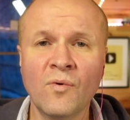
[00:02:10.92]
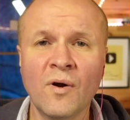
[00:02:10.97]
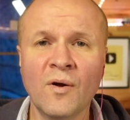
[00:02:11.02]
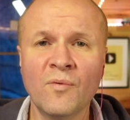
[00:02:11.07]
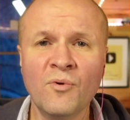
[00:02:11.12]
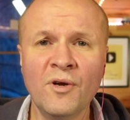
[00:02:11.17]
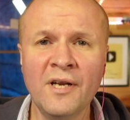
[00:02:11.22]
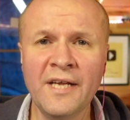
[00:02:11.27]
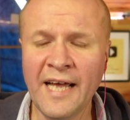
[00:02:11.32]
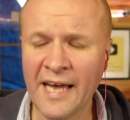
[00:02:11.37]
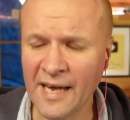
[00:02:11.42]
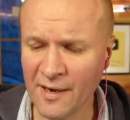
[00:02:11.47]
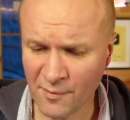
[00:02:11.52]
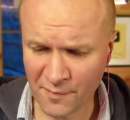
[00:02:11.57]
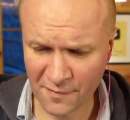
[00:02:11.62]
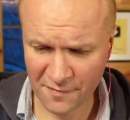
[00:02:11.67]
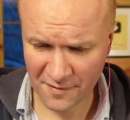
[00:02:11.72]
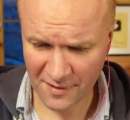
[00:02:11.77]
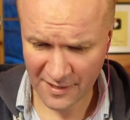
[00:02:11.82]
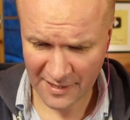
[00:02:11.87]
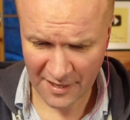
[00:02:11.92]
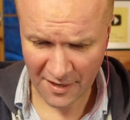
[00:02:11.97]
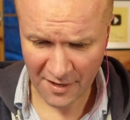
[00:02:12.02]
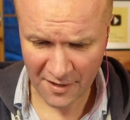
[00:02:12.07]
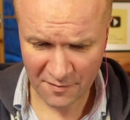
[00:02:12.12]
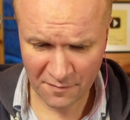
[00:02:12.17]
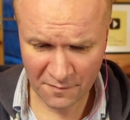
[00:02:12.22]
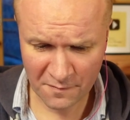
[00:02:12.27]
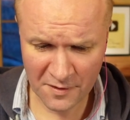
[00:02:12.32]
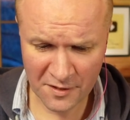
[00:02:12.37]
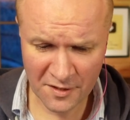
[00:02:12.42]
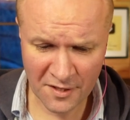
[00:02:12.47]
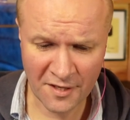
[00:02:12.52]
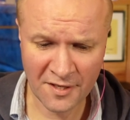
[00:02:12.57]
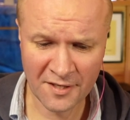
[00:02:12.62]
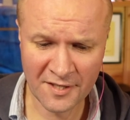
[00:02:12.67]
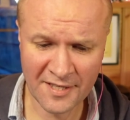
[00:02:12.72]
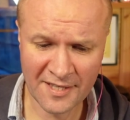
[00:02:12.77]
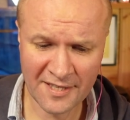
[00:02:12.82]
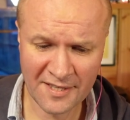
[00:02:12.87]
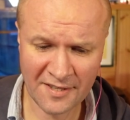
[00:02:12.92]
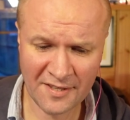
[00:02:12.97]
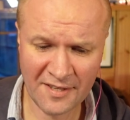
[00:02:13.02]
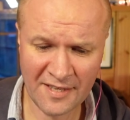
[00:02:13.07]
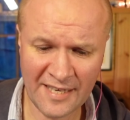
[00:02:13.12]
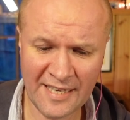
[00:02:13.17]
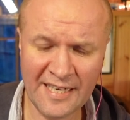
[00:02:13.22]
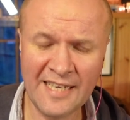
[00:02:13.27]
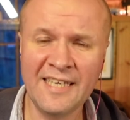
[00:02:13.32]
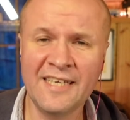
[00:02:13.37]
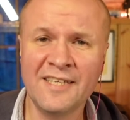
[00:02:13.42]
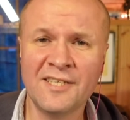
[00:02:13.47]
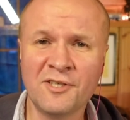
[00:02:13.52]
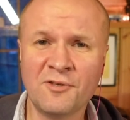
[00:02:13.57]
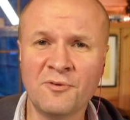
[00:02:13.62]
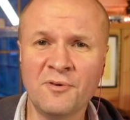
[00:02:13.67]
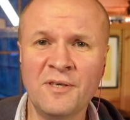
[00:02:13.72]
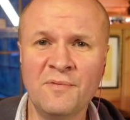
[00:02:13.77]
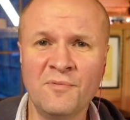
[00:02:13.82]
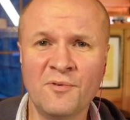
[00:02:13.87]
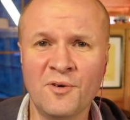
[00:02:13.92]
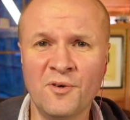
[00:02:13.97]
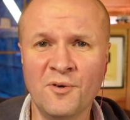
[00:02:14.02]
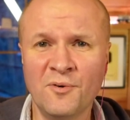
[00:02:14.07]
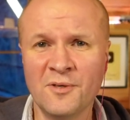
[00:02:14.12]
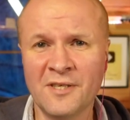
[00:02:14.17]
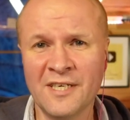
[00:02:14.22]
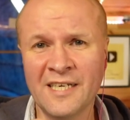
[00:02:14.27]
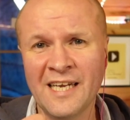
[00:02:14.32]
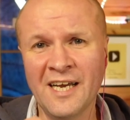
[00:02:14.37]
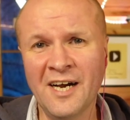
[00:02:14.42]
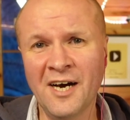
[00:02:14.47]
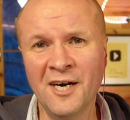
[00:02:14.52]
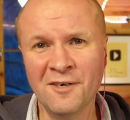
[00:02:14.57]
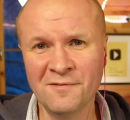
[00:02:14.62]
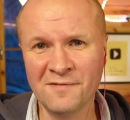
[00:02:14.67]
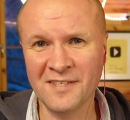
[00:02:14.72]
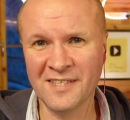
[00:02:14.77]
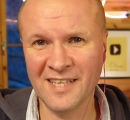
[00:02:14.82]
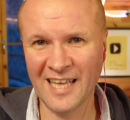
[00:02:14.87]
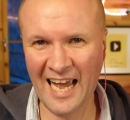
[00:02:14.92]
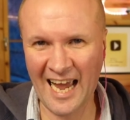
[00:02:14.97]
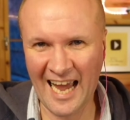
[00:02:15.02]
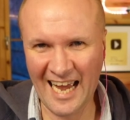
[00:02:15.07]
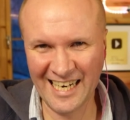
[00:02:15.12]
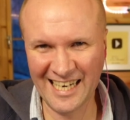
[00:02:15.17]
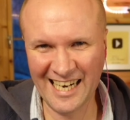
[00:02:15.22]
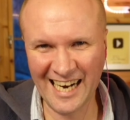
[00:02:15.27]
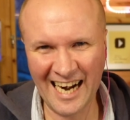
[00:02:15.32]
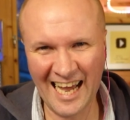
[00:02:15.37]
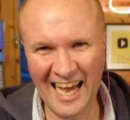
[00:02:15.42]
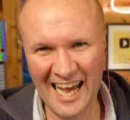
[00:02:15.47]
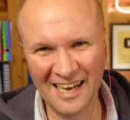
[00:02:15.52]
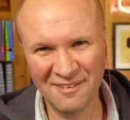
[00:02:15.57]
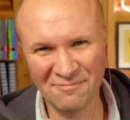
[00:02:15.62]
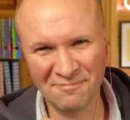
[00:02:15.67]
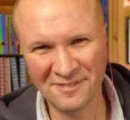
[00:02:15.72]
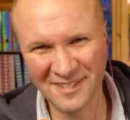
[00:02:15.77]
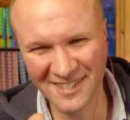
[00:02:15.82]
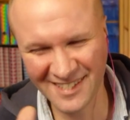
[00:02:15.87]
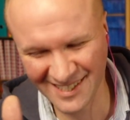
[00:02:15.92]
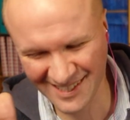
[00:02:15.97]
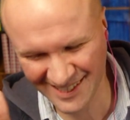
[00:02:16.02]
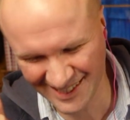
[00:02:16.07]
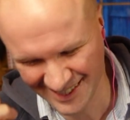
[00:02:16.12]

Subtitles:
Right, really helpfully, I've started the screen recording after the hand claps.